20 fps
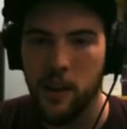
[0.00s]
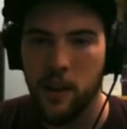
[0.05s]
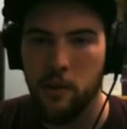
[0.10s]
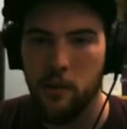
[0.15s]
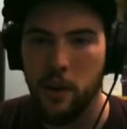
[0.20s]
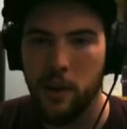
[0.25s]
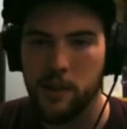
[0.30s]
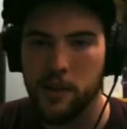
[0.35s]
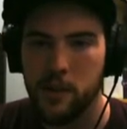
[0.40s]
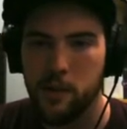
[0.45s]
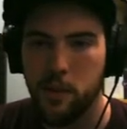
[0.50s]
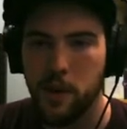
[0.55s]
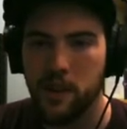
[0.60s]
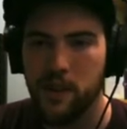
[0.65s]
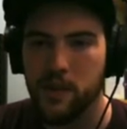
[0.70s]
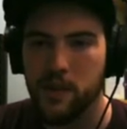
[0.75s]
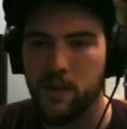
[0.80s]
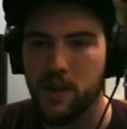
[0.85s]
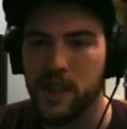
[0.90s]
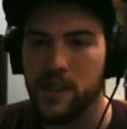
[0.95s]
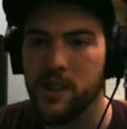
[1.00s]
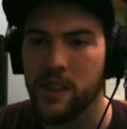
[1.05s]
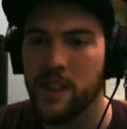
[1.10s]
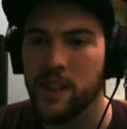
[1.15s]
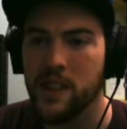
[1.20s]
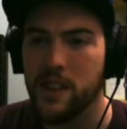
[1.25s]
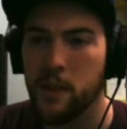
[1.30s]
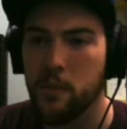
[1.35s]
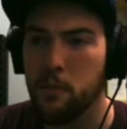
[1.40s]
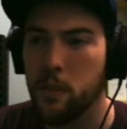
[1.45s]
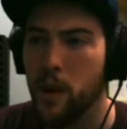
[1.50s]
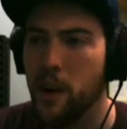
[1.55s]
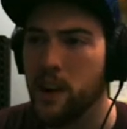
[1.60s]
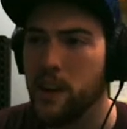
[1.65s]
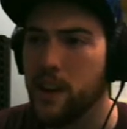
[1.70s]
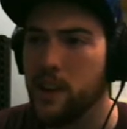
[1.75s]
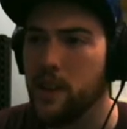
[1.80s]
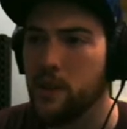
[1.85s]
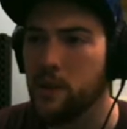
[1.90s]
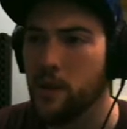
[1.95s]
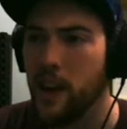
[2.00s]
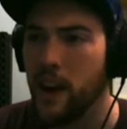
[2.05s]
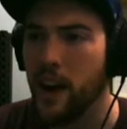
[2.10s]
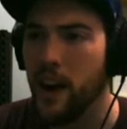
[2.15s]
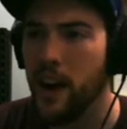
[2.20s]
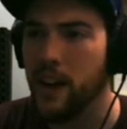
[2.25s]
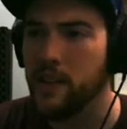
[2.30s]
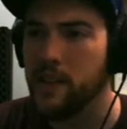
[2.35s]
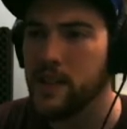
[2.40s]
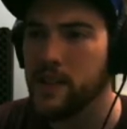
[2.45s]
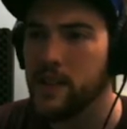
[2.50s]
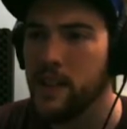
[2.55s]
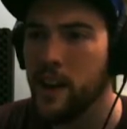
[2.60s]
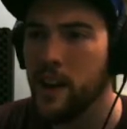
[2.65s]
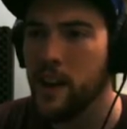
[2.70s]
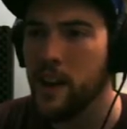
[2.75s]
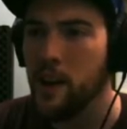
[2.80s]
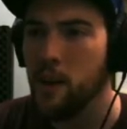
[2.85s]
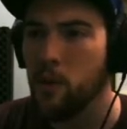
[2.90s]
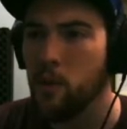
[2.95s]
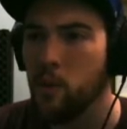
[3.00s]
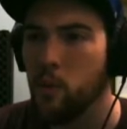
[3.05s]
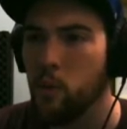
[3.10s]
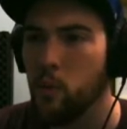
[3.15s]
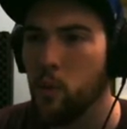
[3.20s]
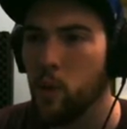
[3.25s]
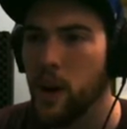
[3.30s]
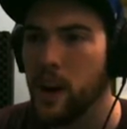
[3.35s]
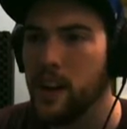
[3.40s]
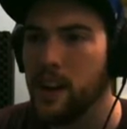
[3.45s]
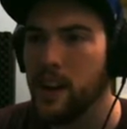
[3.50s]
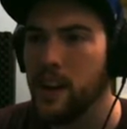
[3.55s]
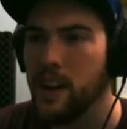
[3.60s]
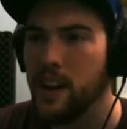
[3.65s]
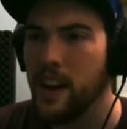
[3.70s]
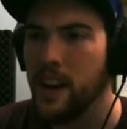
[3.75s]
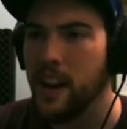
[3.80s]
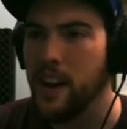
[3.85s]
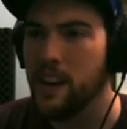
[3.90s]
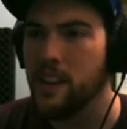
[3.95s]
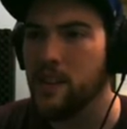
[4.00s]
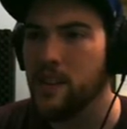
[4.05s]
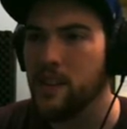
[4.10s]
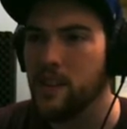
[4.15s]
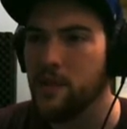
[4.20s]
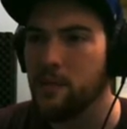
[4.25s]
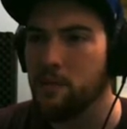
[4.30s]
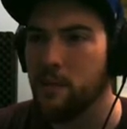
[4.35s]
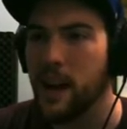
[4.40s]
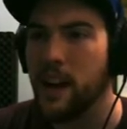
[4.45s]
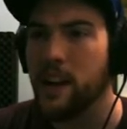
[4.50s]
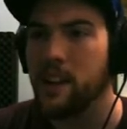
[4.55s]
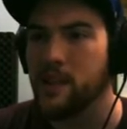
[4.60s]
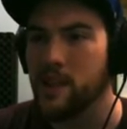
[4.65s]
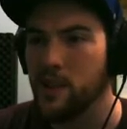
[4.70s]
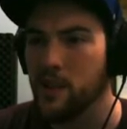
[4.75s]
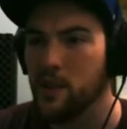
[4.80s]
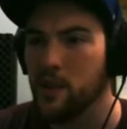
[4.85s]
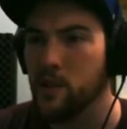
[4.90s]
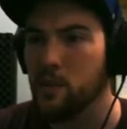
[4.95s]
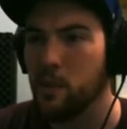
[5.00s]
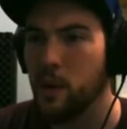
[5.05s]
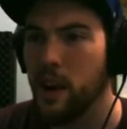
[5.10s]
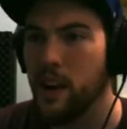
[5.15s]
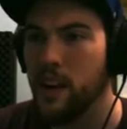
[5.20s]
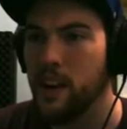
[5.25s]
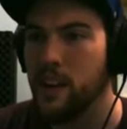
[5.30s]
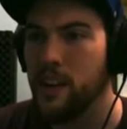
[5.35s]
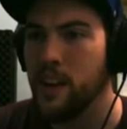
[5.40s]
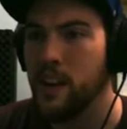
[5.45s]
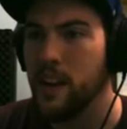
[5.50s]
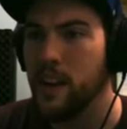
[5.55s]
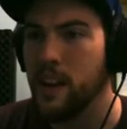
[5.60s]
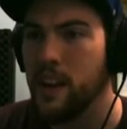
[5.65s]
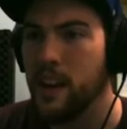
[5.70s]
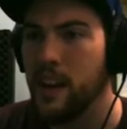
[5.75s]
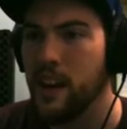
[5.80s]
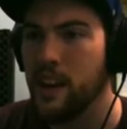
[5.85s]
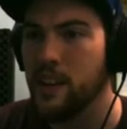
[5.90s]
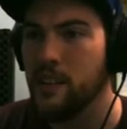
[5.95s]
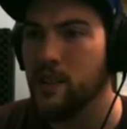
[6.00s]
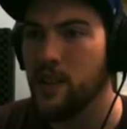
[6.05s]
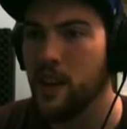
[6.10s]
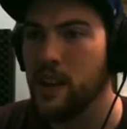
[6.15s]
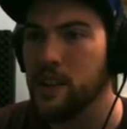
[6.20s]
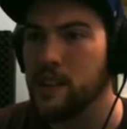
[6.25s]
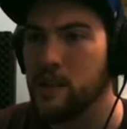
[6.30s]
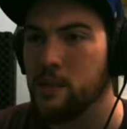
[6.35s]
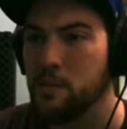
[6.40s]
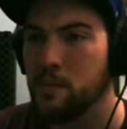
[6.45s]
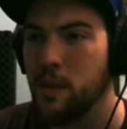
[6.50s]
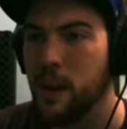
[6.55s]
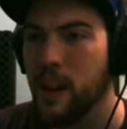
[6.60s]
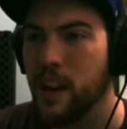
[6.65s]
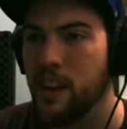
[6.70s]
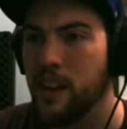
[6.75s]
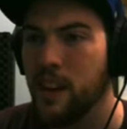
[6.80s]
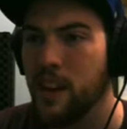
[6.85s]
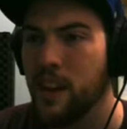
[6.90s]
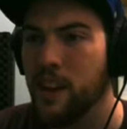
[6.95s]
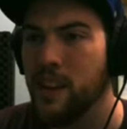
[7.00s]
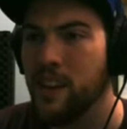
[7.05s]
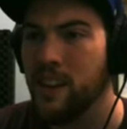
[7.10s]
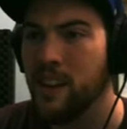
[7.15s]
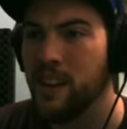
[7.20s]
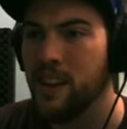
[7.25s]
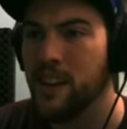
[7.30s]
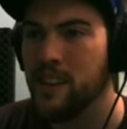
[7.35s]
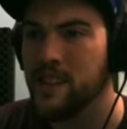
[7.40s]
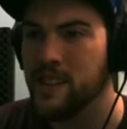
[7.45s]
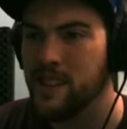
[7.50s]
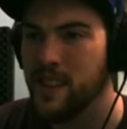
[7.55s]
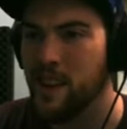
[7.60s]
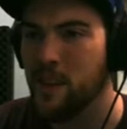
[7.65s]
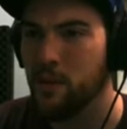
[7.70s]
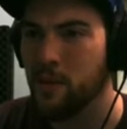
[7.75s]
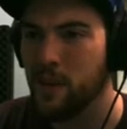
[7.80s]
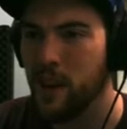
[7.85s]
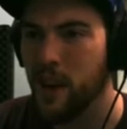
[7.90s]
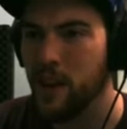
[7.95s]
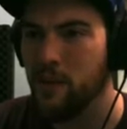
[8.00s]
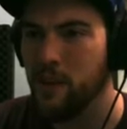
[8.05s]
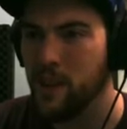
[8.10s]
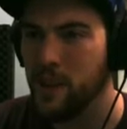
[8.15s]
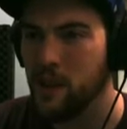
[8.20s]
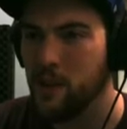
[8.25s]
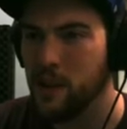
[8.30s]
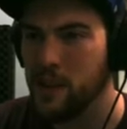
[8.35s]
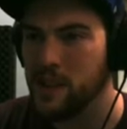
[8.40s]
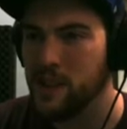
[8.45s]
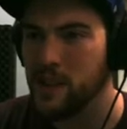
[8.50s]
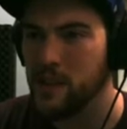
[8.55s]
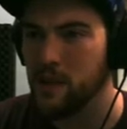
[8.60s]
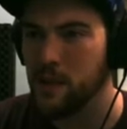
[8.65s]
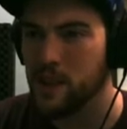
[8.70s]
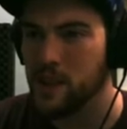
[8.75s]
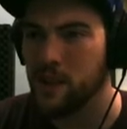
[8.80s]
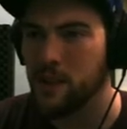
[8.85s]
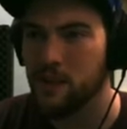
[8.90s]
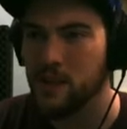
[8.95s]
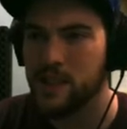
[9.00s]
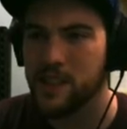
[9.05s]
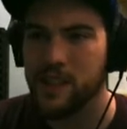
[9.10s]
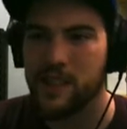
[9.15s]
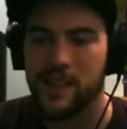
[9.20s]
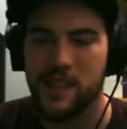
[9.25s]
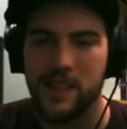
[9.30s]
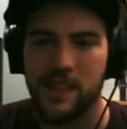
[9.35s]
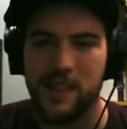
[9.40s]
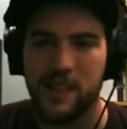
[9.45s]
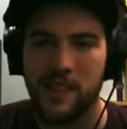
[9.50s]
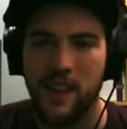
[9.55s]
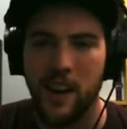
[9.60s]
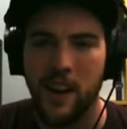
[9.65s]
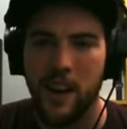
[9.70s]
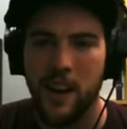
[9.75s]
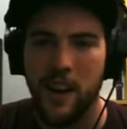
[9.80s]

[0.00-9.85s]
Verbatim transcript: While the spirit is vigilant, the body thrives. When hit, mana shield, when hit loss mana instead of life increases physical resistance.